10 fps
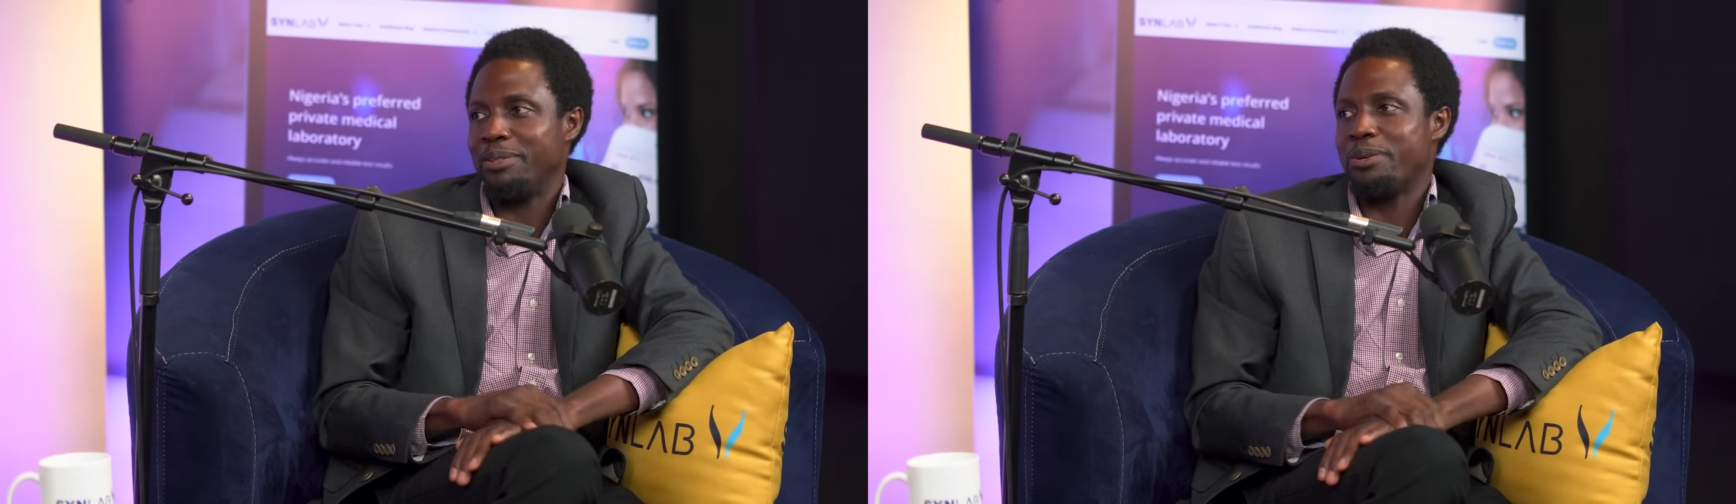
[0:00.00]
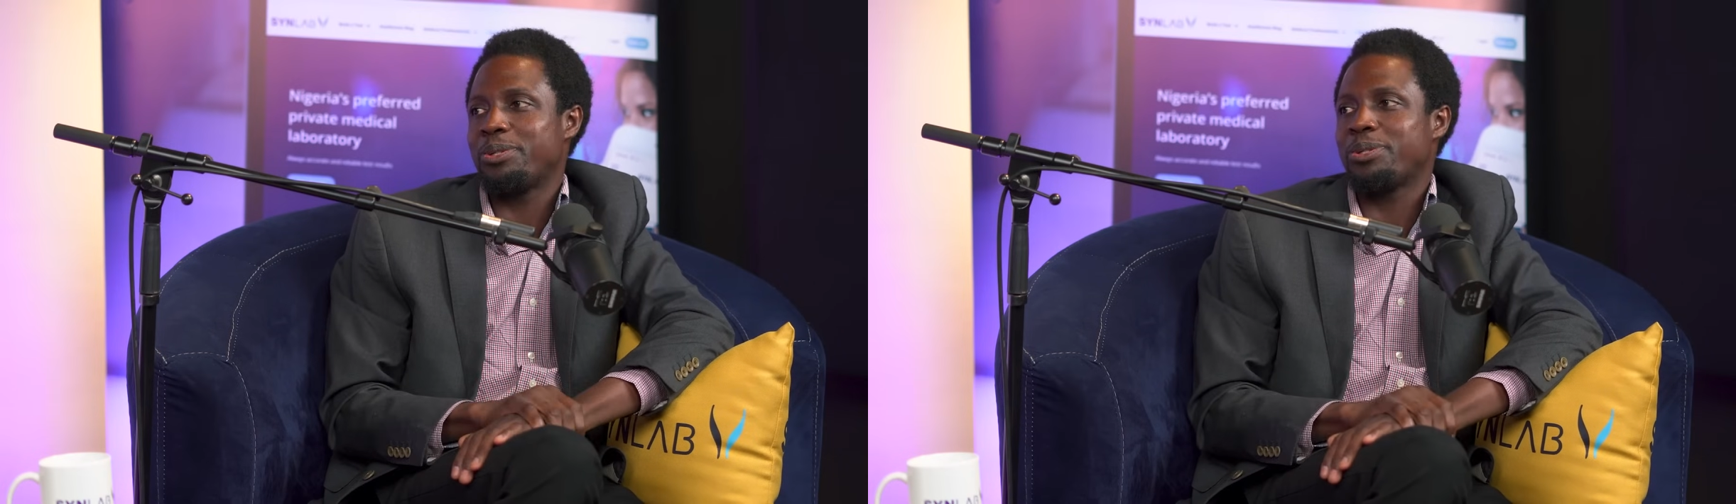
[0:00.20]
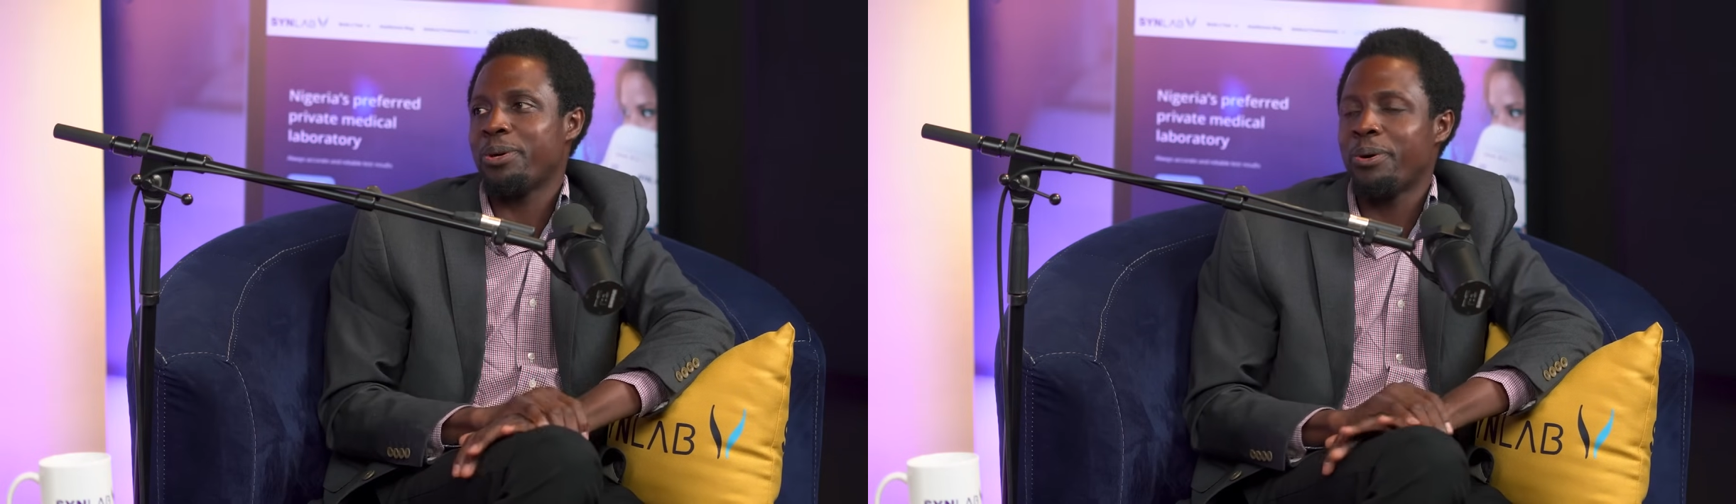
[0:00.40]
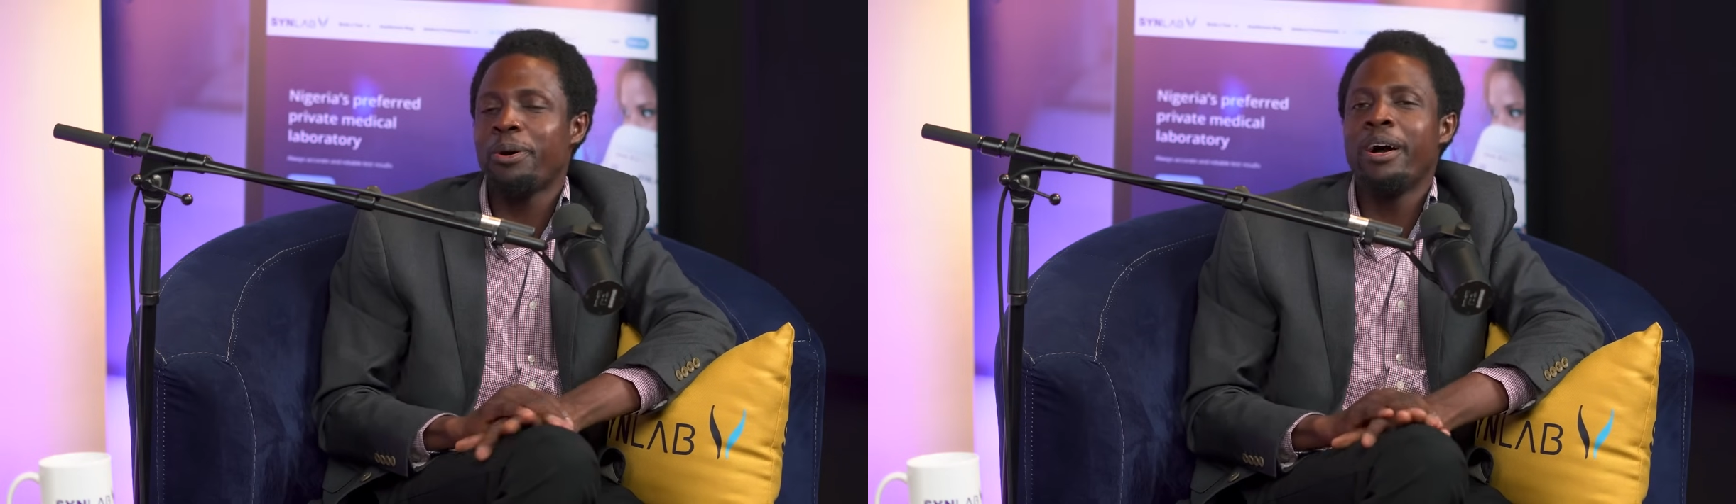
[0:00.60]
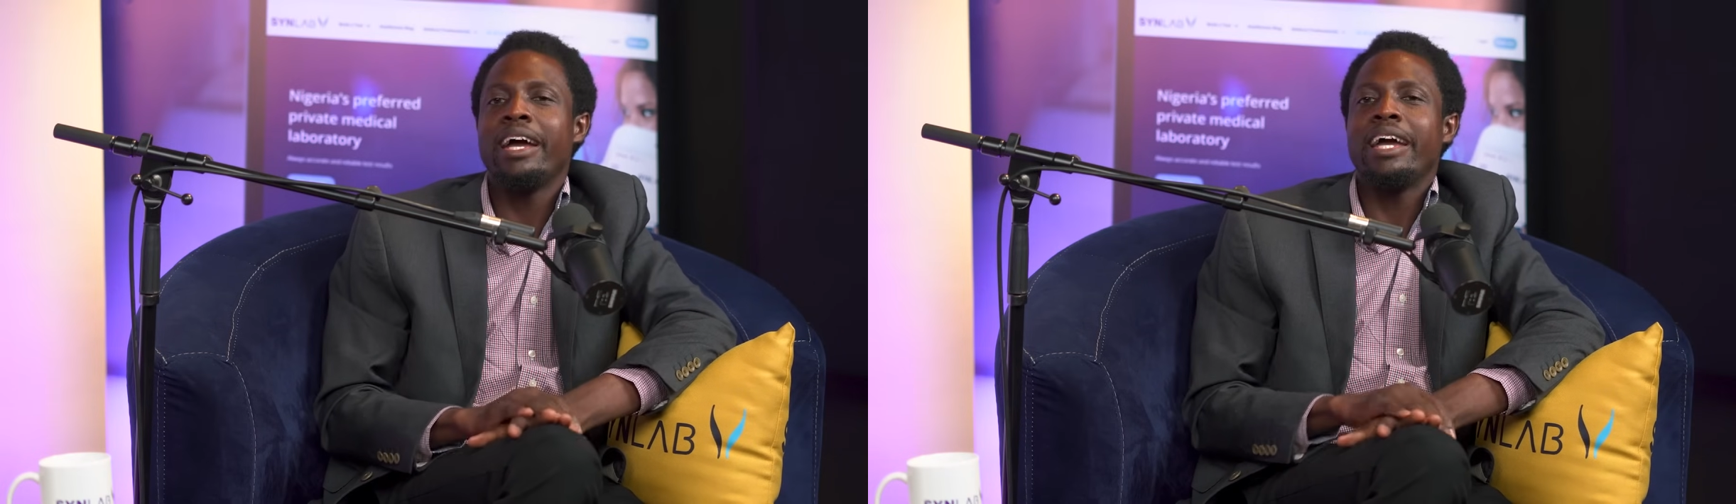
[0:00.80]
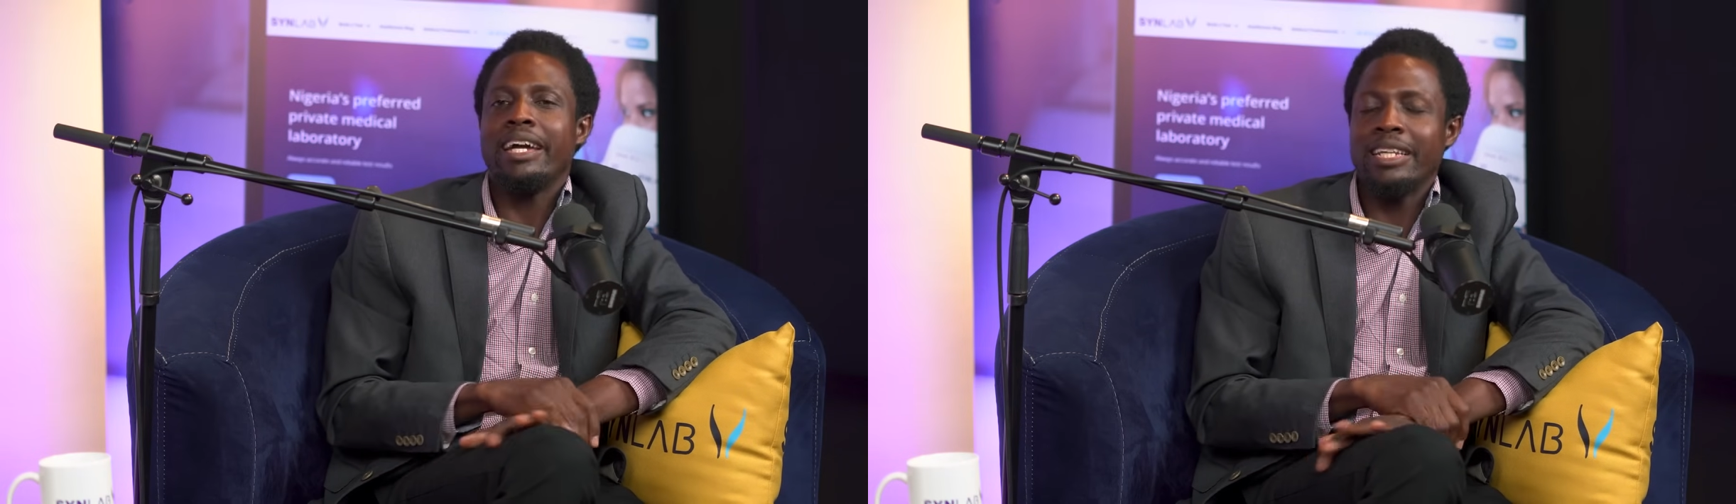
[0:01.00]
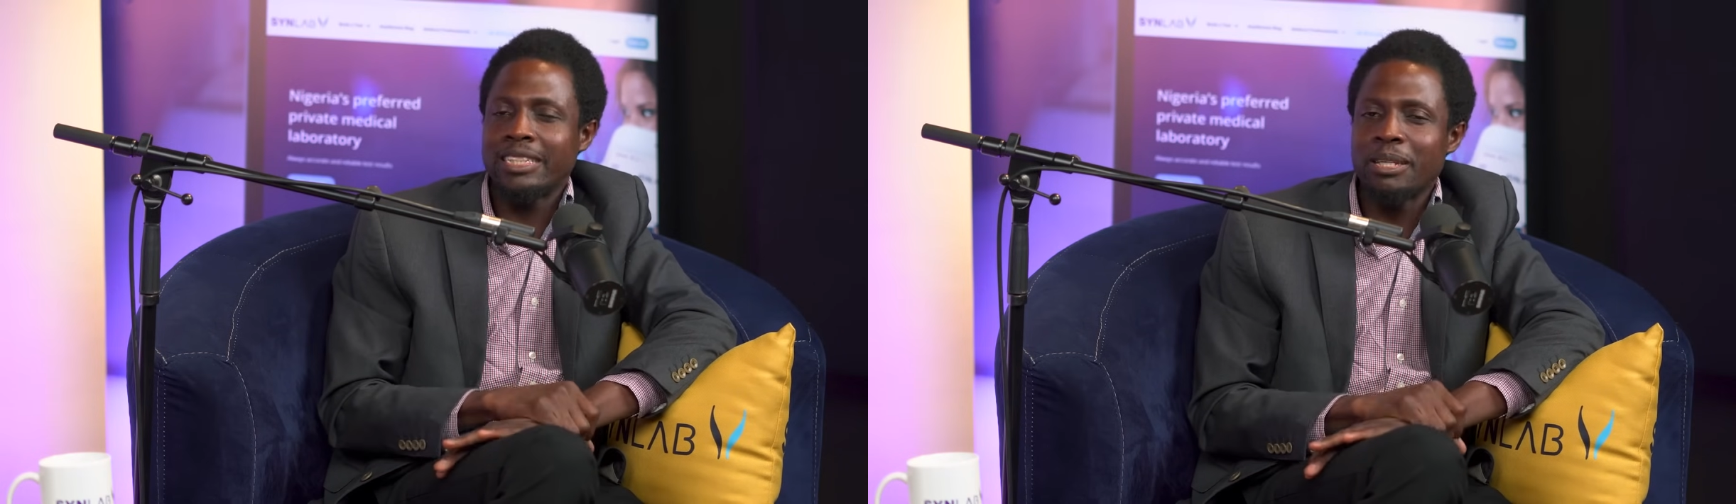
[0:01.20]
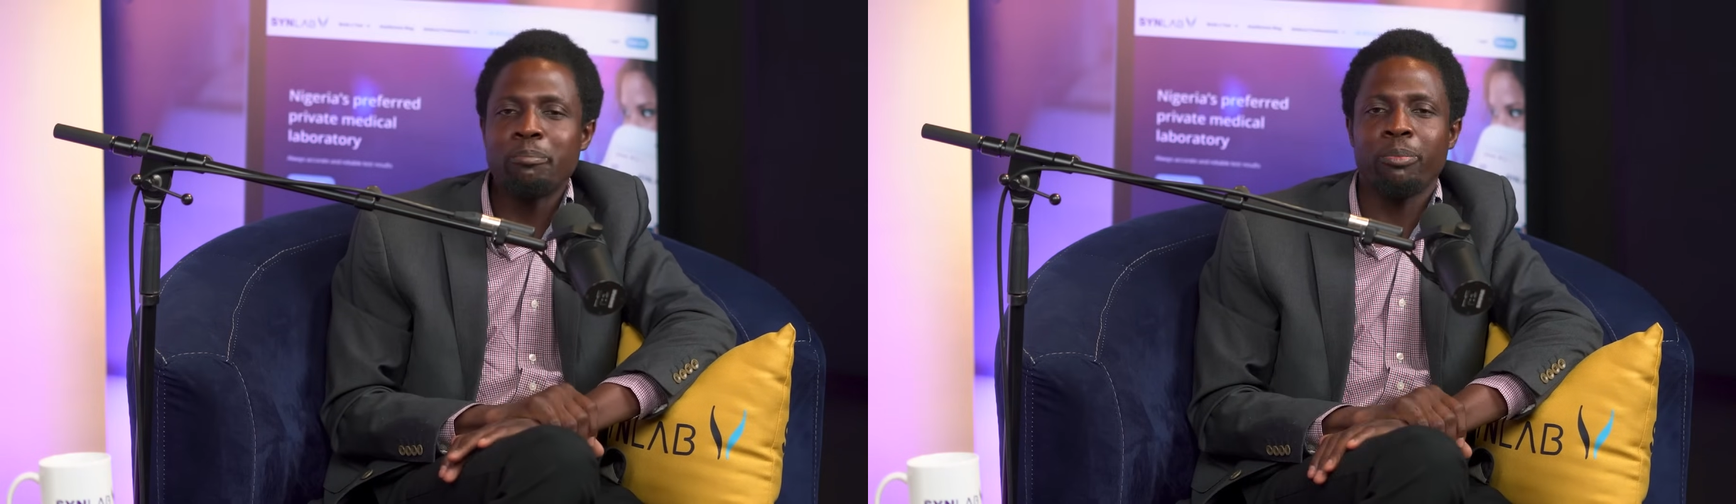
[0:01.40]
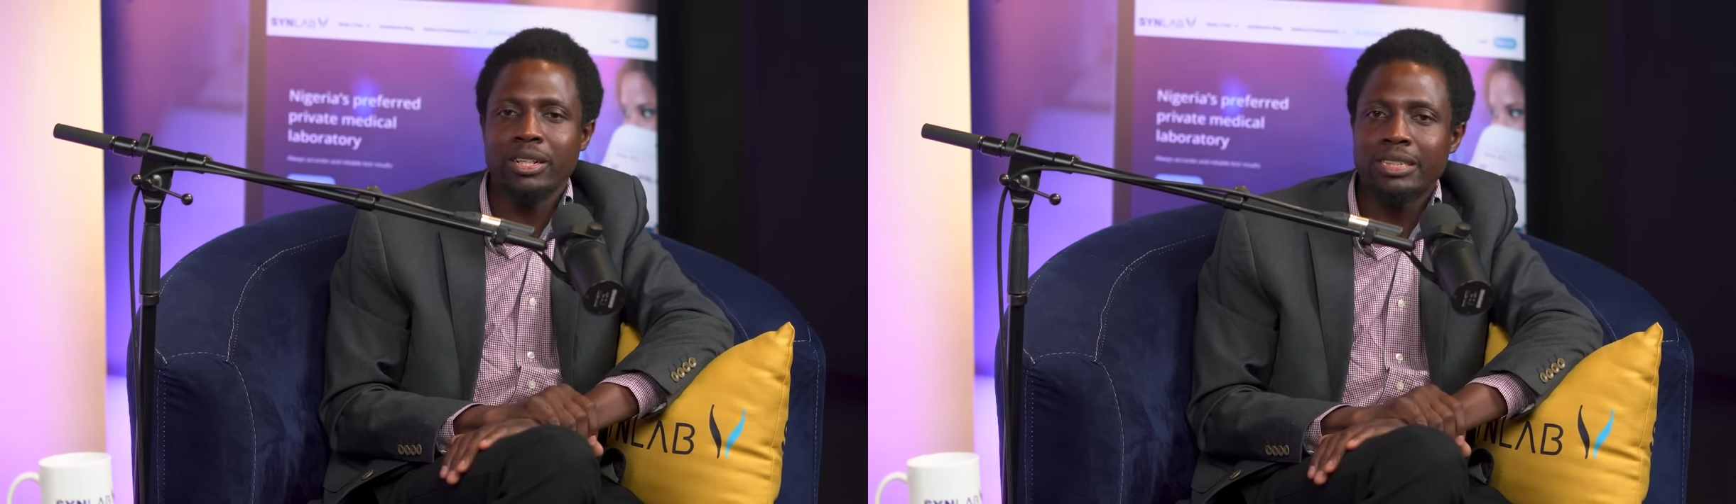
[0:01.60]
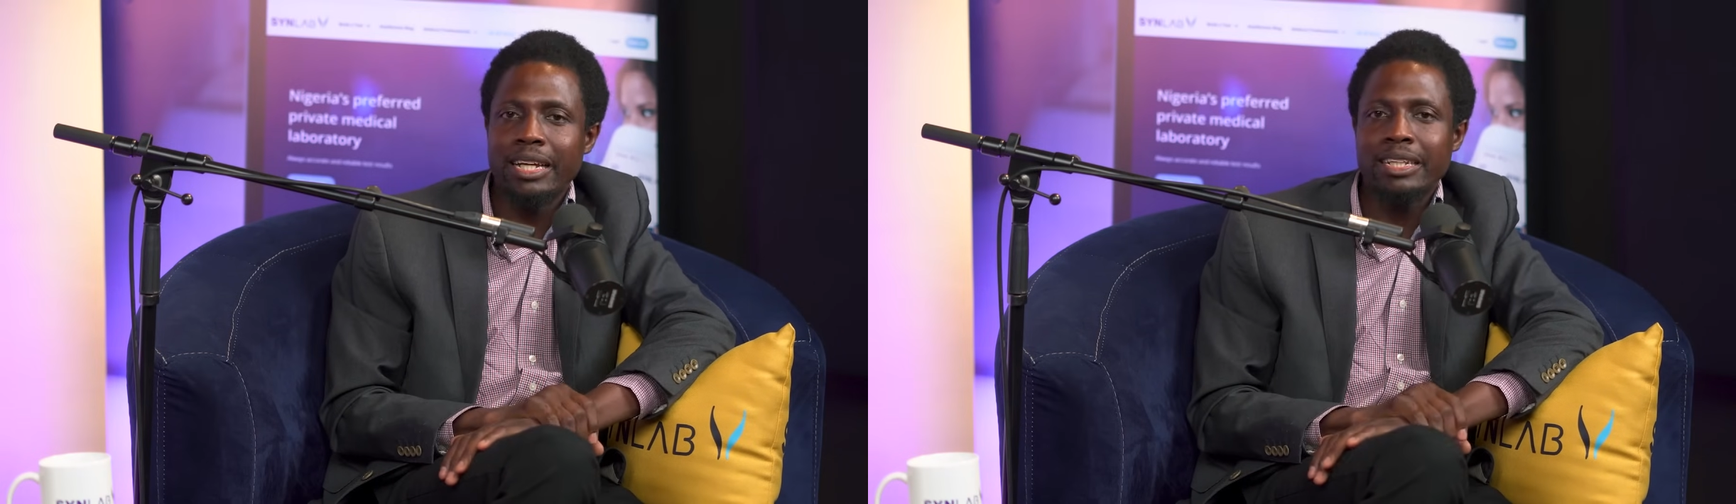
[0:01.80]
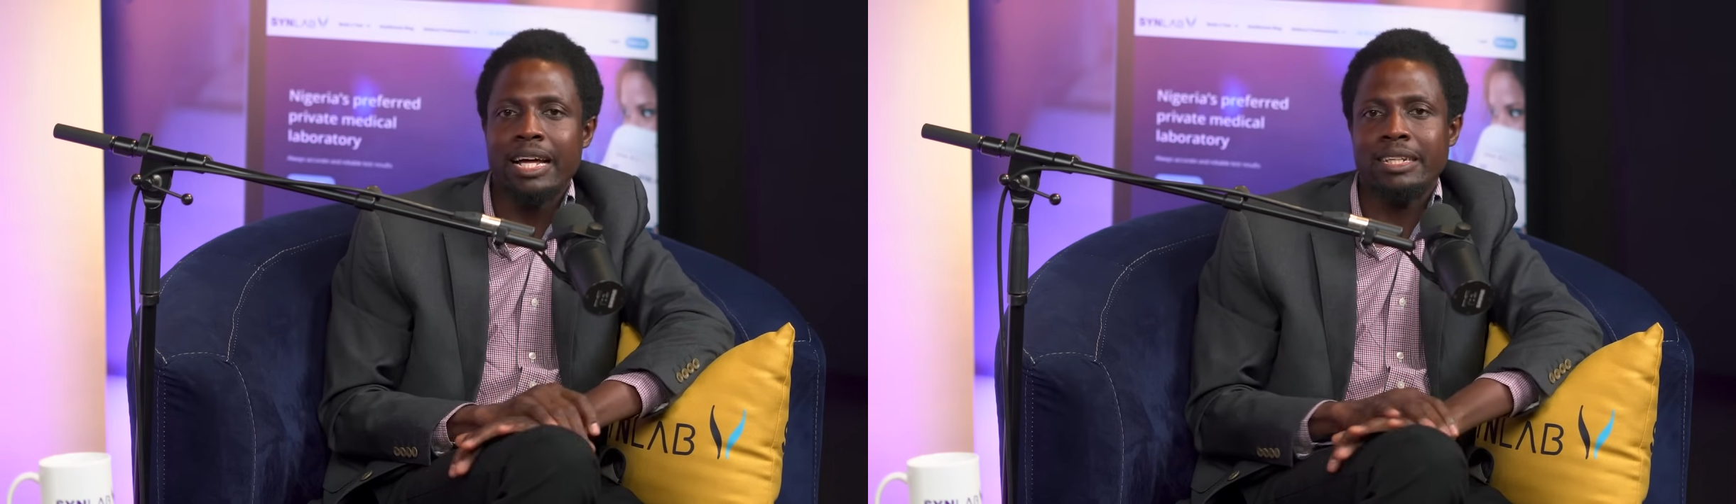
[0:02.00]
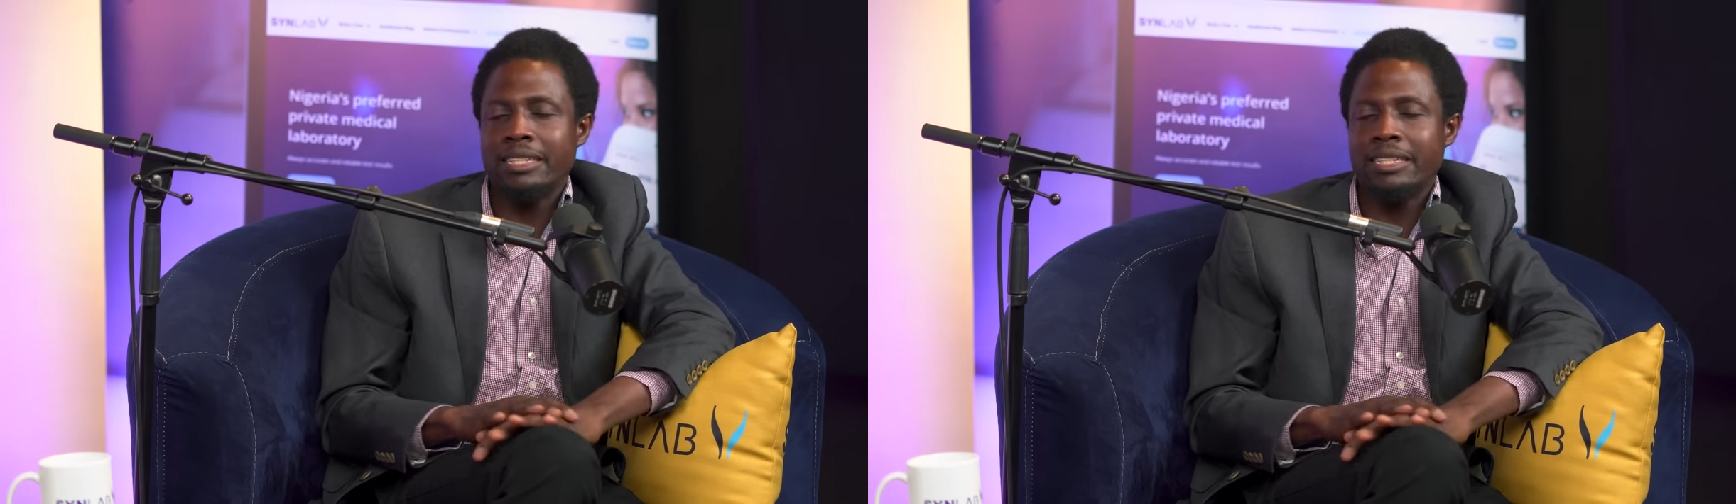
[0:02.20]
You yes. know, so it is important that